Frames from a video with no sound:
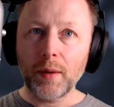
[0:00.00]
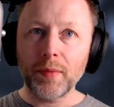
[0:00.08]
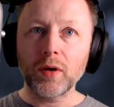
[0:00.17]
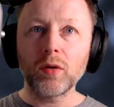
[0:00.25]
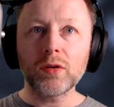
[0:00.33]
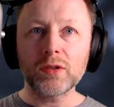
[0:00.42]

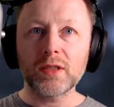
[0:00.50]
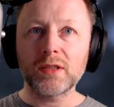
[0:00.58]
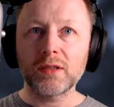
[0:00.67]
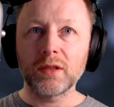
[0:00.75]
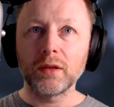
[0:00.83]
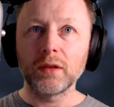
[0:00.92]
And because
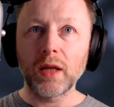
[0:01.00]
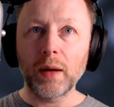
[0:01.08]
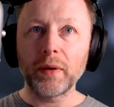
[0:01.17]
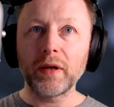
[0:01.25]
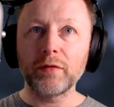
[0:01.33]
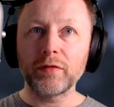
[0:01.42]
it's
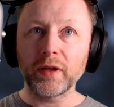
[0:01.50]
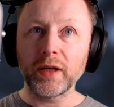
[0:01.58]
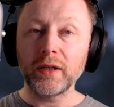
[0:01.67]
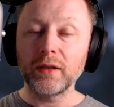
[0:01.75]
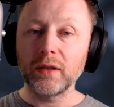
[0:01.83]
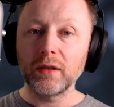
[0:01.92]
laminate
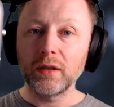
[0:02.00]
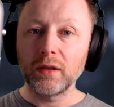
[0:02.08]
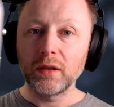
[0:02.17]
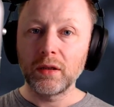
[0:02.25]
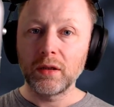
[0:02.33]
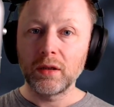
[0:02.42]
flaring,
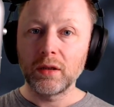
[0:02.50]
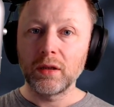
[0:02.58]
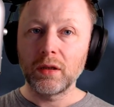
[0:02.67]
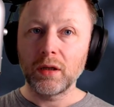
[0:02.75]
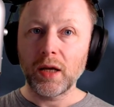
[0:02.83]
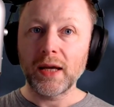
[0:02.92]

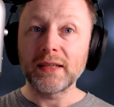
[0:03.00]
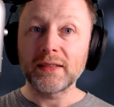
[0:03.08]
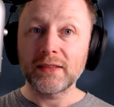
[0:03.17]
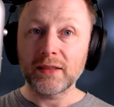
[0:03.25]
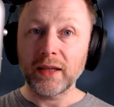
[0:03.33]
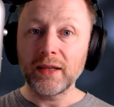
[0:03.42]

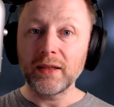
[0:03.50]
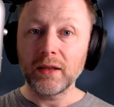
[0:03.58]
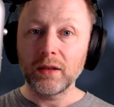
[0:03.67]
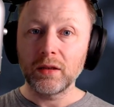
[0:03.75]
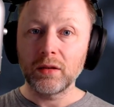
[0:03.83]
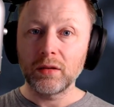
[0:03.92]
it's
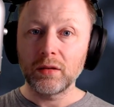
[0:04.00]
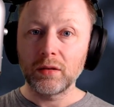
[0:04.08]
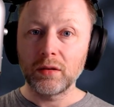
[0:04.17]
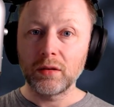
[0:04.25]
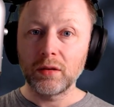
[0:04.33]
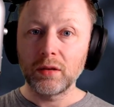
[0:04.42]
slidey.
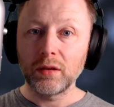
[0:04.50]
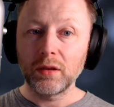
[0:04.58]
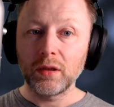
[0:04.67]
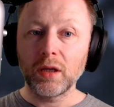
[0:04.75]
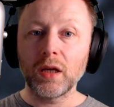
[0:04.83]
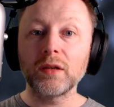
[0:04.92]

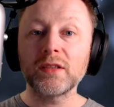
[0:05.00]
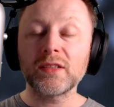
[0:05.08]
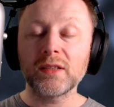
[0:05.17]
He